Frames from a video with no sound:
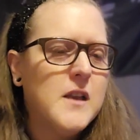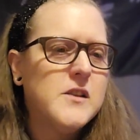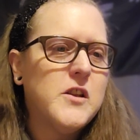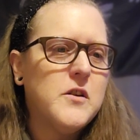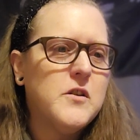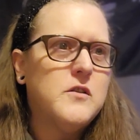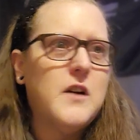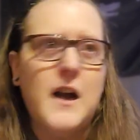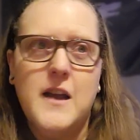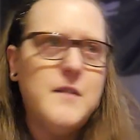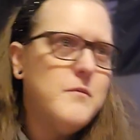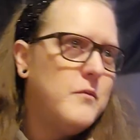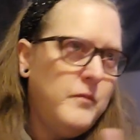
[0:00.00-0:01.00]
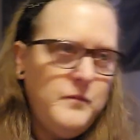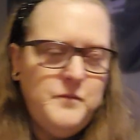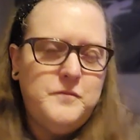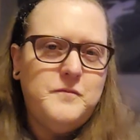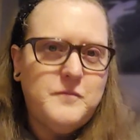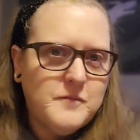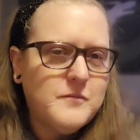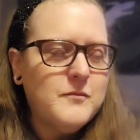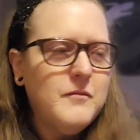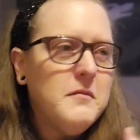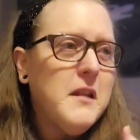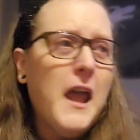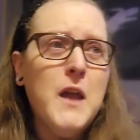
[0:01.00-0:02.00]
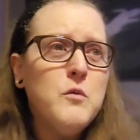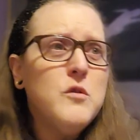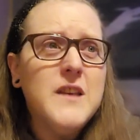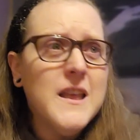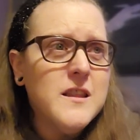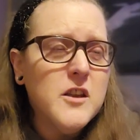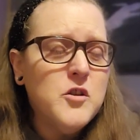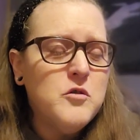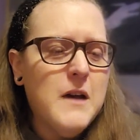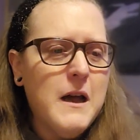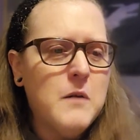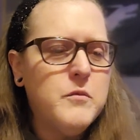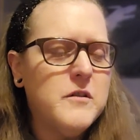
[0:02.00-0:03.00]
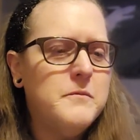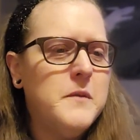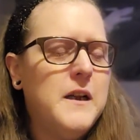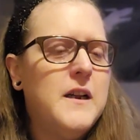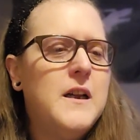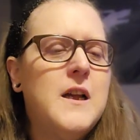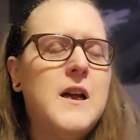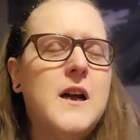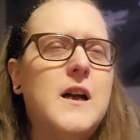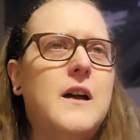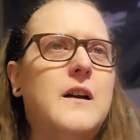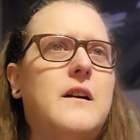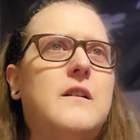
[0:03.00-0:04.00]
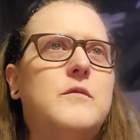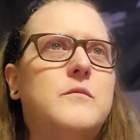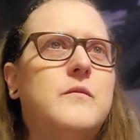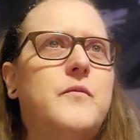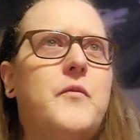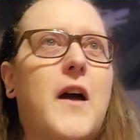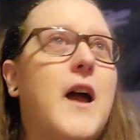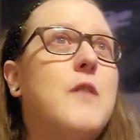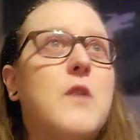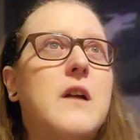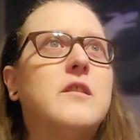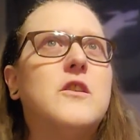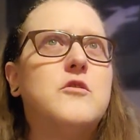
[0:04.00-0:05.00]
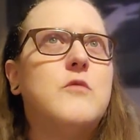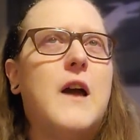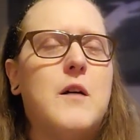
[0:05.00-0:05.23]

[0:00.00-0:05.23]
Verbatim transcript: So I'm, I will get the new album. Um, I want the new